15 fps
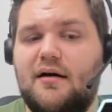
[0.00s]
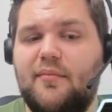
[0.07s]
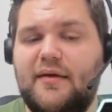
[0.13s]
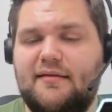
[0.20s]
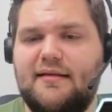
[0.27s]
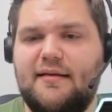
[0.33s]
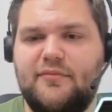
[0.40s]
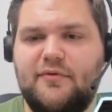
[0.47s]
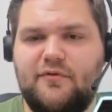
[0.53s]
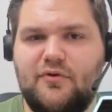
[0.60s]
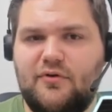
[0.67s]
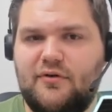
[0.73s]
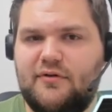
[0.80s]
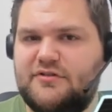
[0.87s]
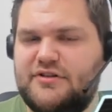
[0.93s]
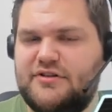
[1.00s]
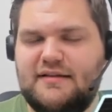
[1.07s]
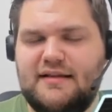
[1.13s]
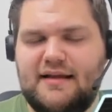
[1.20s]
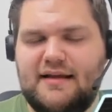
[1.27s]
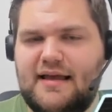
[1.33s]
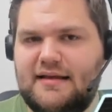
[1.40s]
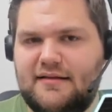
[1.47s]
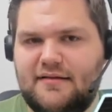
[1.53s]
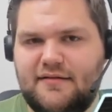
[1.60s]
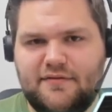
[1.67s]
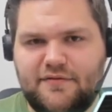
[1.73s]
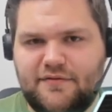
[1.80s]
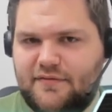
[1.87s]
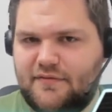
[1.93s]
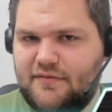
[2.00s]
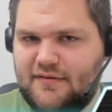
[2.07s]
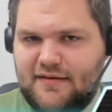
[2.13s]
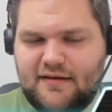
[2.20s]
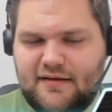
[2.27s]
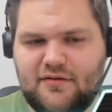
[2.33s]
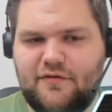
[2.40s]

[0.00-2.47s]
Except of course just like ace 6